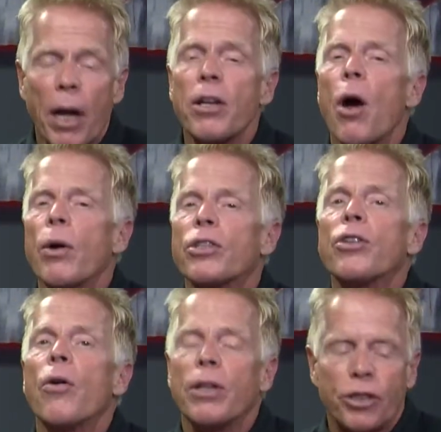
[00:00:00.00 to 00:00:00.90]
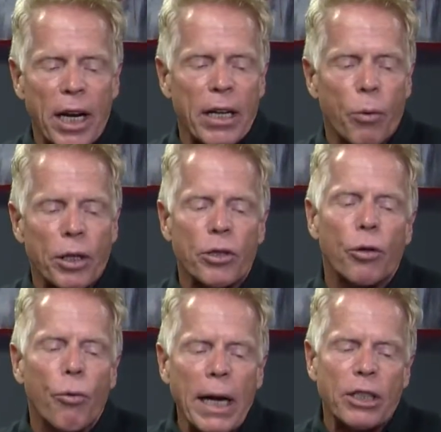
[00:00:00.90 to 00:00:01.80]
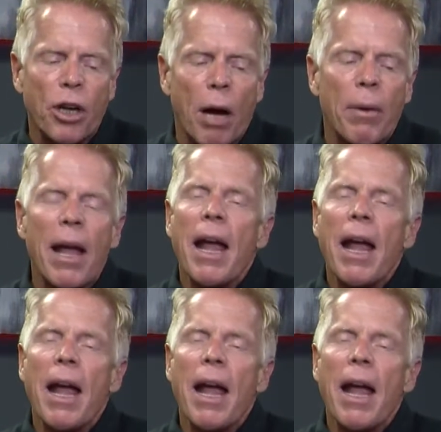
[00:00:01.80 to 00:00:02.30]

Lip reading: I know it snowed in January, so great job.